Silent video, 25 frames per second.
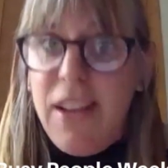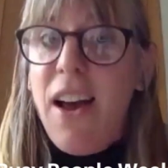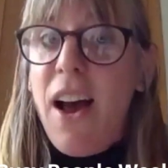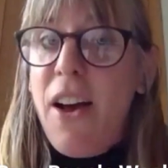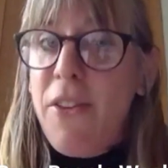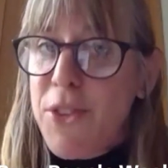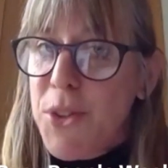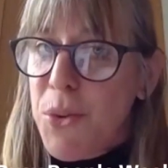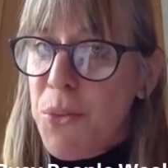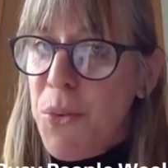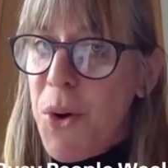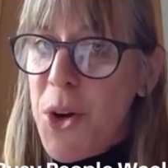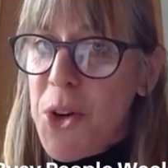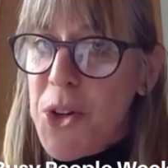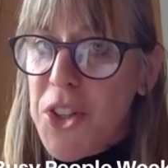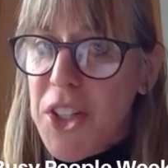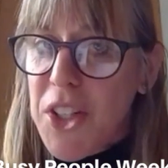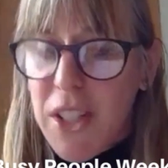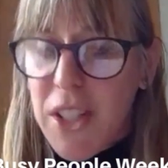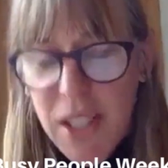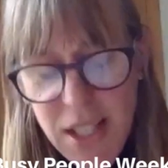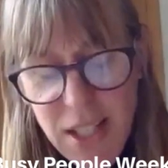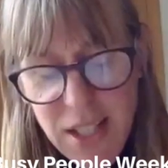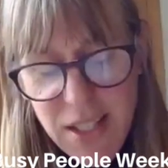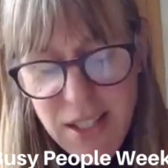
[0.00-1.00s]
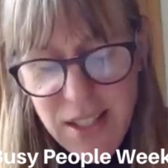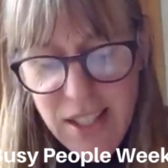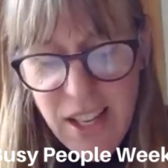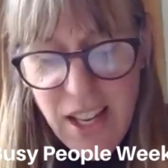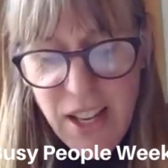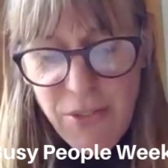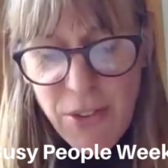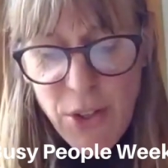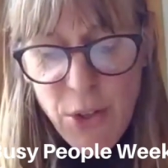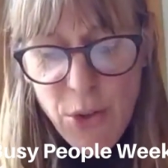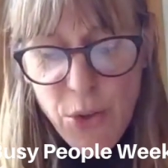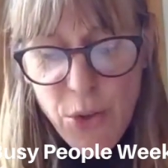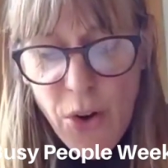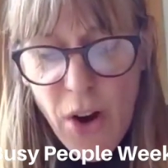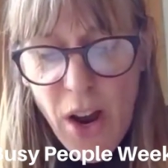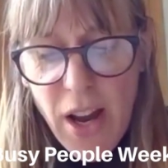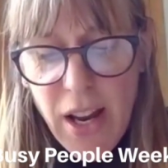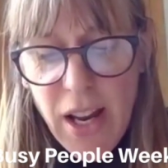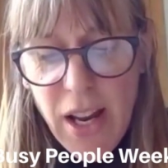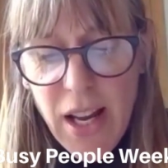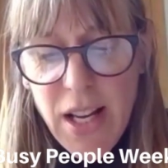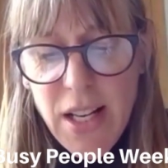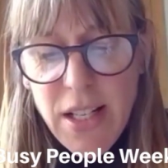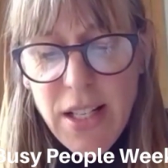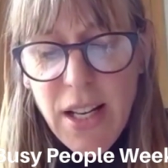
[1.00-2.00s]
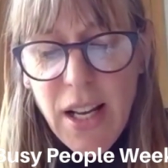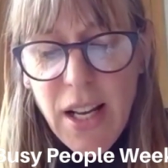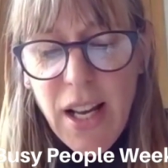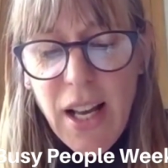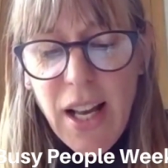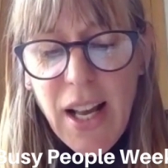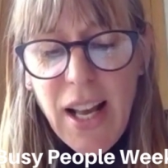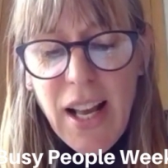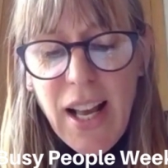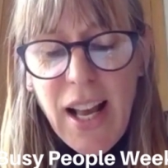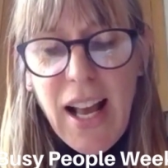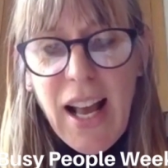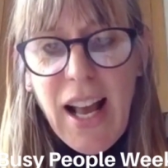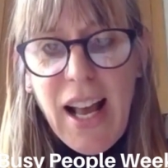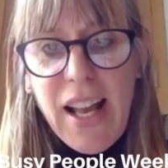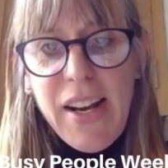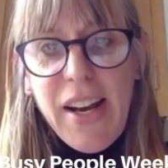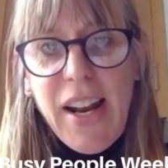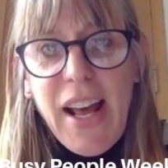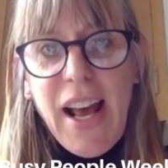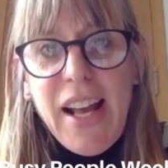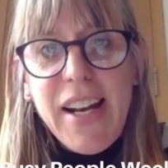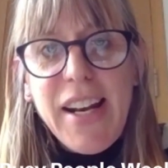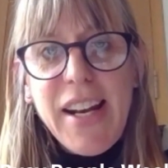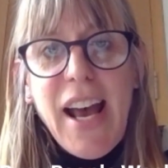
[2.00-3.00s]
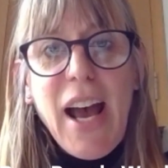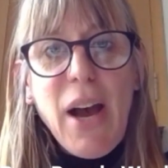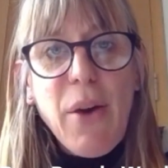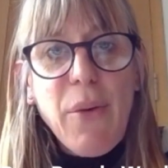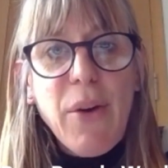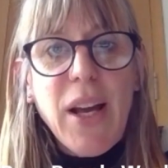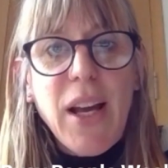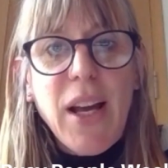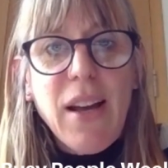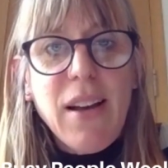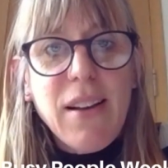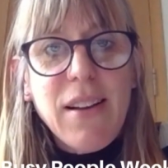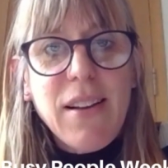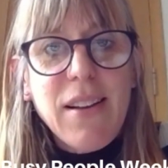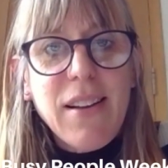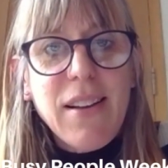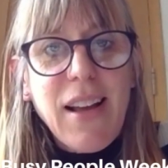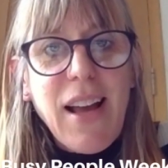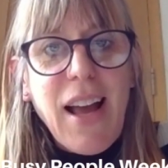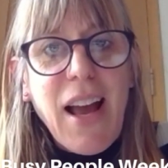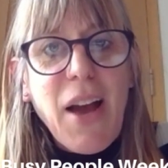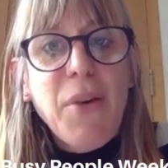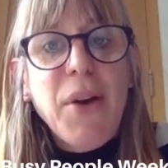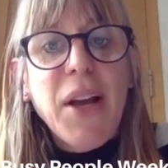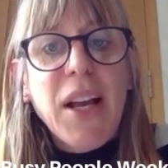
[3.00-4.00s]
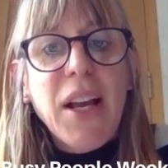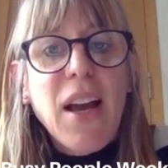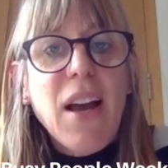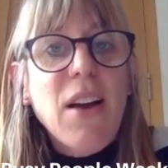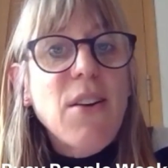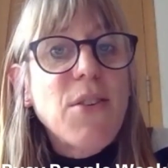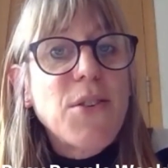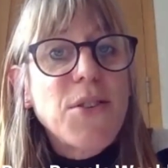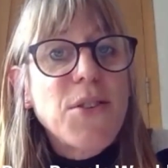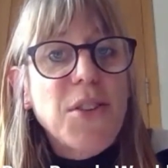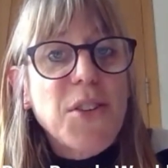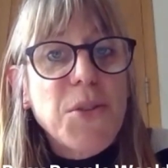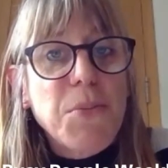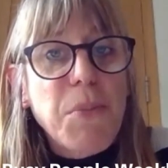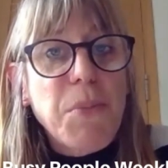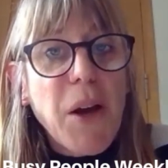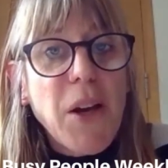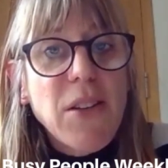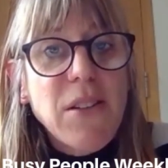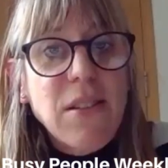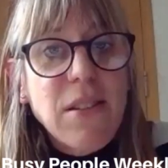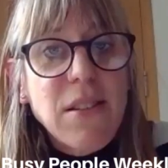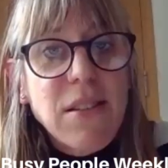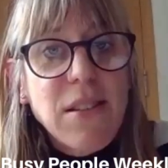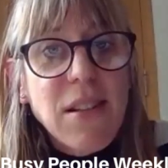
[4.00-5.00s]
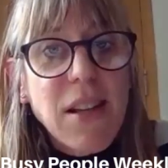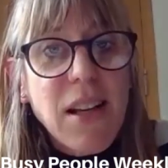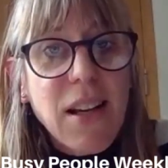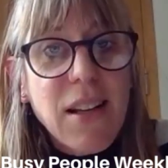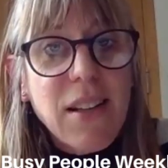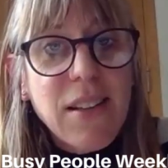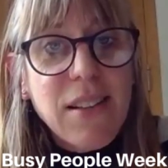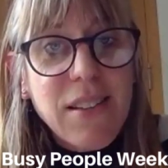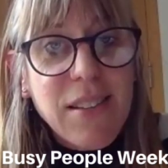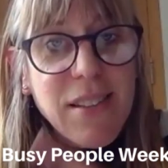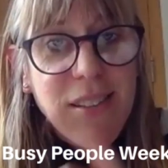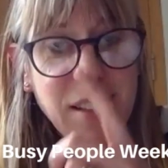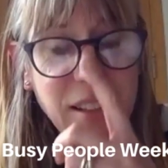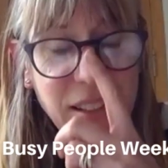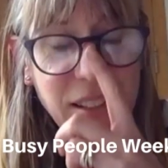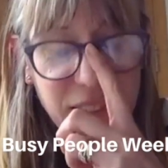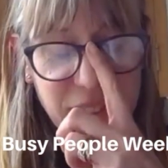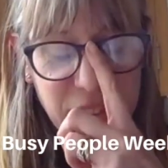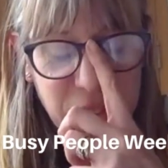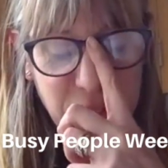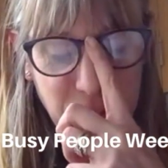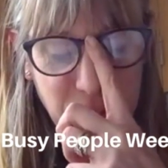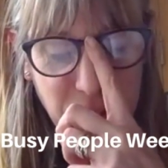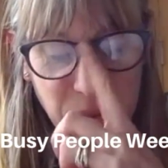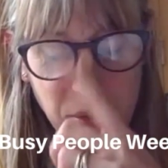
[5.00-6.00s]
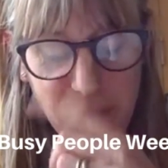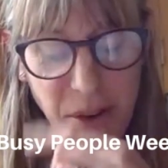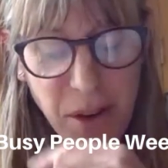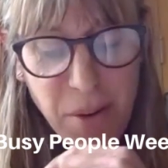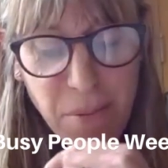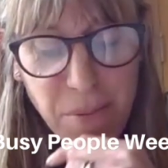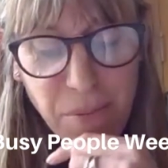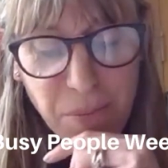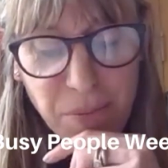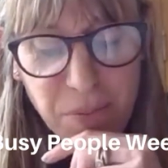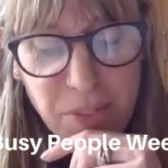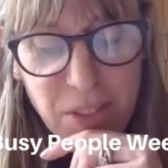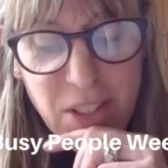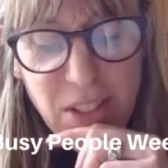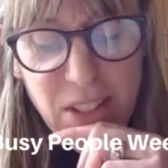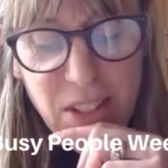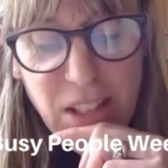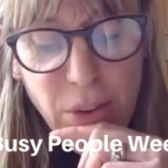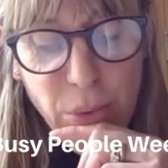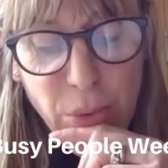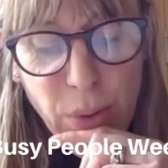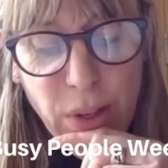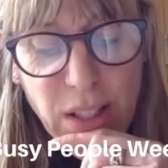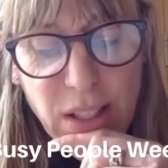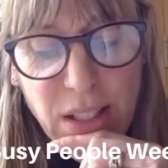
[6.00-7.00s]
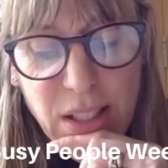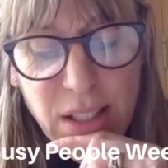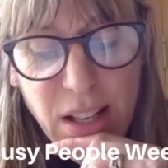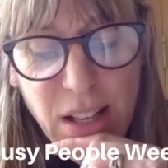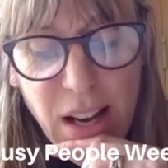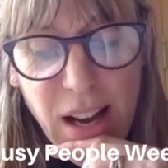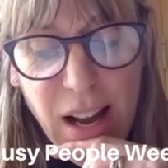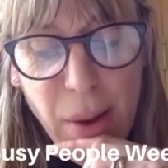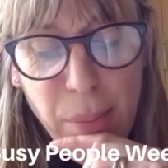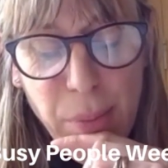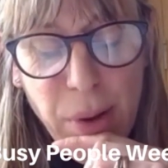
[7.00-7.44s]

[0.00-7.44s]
after watching this, that if you try it and how it goes, I suppose, isn't it? To see if we can start a